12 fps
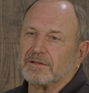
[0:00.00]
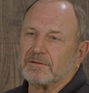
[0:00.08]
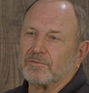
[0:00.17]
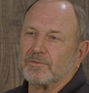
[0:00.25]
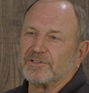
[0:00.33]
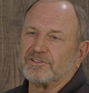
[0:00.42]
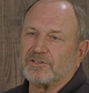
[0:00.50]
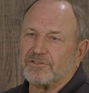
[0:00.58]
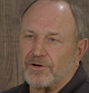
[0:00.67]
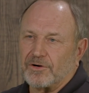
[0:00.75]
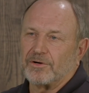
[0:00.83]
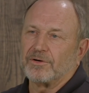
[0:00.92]
which in
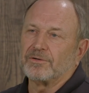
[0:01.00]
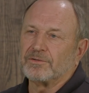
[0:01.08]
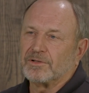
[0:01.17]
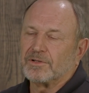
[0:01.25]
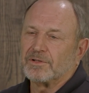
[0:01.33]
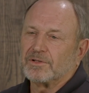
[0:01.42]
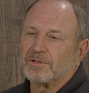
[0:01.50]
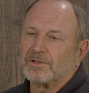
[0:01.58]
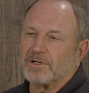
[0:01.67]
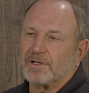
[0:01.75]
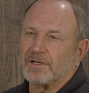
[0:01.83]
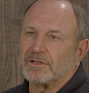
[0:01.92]
turn
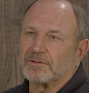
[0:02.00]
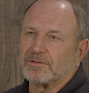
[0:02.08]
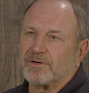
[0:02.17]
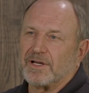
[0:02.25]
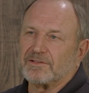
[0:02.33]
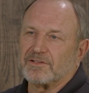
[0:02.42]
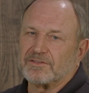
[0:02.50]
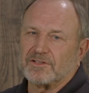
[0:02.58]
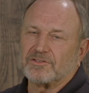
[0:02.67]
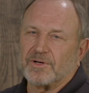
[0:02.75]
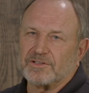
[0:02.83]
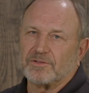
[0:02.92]
creates a
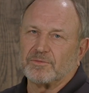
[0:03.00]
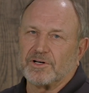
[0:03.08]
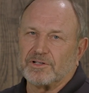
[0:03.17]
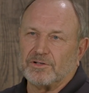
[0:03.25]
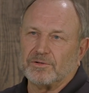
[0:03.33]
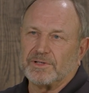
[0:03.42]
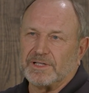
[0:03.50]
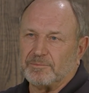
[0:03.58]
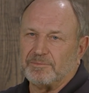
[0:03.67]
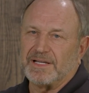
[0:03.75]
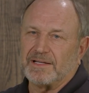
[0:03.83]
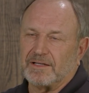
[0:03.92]
situation where you
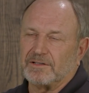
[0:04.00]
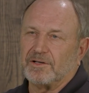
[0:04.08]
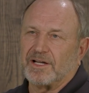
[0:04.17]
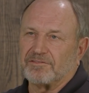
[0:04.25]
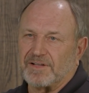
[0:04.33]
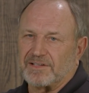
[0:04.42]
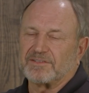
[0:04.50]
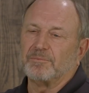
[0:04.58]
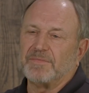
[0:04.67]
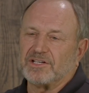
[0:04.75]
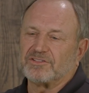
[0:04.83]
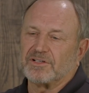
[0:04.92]
have less
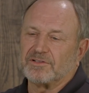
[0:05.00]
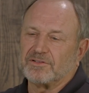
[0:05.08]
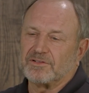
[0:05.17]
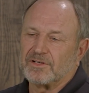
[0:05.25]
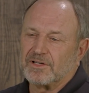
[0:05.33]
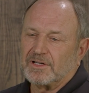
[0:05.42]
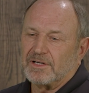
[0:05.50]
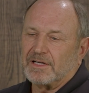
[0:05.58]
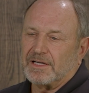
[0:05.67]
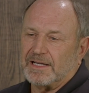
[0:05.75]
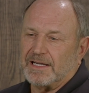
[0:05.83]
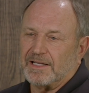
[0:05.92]
emissions.
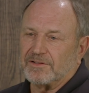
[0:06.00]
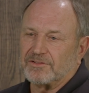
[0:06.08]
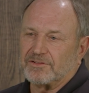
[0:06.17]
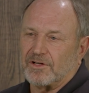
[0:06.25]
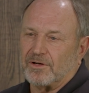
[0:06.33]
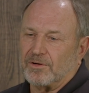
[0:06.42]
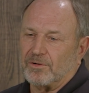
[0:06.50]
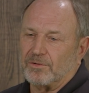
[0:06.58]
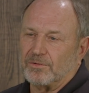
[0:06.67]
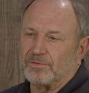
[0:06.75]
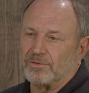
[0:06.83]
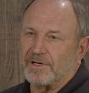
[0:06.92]
And
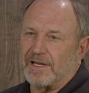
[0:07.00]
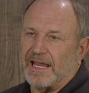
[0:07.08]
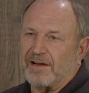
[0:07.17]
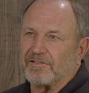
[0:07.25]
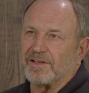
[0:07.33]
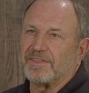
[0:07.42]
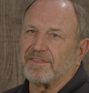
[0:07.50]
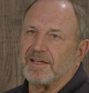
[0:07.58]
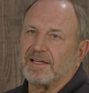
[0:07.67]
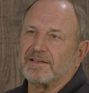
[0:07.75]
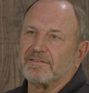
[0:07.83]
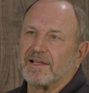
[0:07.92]
so
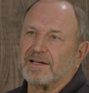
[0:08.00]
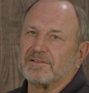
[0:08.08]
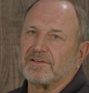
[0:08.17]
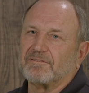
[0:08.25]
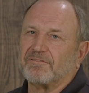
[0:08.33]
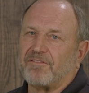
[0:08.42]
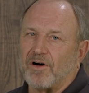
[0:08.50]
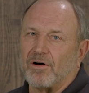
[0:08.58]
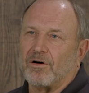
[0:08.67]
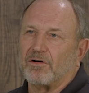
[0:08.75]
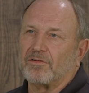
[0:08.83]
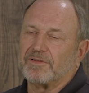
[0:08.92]
everything that is
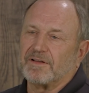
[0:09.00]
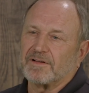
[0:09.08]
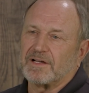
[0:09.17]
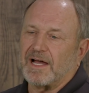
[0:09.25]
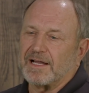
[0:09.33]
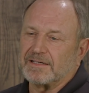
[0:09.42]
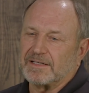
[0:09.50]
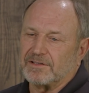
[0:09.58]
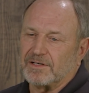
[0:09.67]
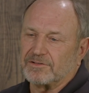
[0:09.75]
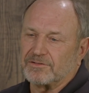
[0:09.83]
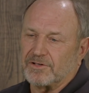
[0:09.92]
evolved in the cotton
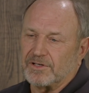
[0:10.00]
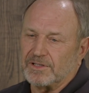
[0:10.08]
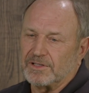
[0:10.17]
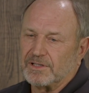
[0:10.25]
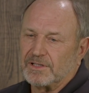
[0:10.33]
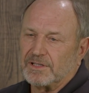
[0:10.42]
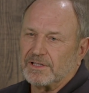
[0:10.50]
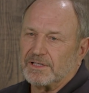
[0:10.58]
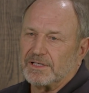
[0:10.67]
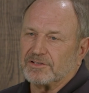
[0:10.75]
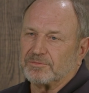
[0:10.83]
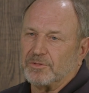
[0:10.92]
industry
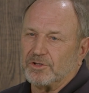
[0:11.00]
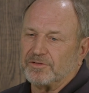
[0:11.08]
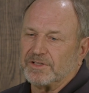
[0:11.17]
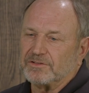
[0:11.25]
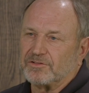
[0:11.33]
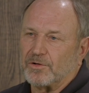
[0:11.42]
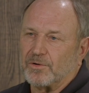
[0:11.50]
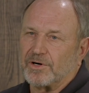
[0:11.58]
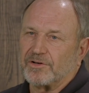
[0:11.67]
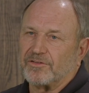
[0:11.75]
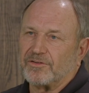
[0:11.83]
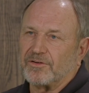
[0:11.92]
is moving
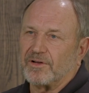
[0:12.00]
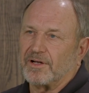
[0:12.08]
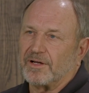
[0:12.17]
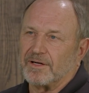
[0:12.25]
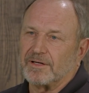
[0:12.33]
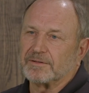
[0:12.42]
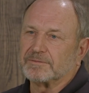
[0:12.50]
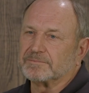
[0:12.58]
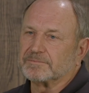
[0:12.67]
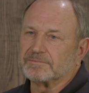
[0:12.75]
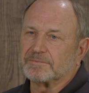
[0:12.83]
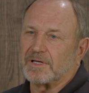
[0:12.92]
towards
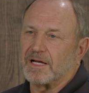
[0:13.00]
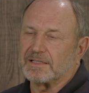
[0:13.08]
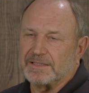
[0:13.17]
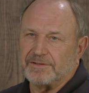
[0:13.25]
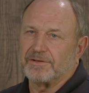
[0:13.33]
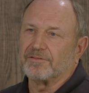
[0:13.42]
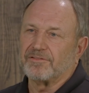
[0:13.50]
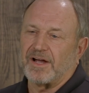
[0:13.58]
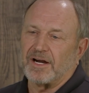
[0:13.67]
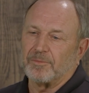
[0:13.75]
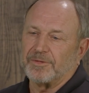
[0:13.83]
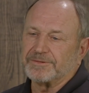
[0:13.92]
a cleaner
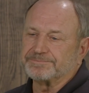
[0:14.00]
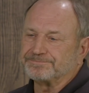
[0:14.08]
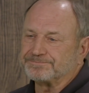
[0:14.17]
environment.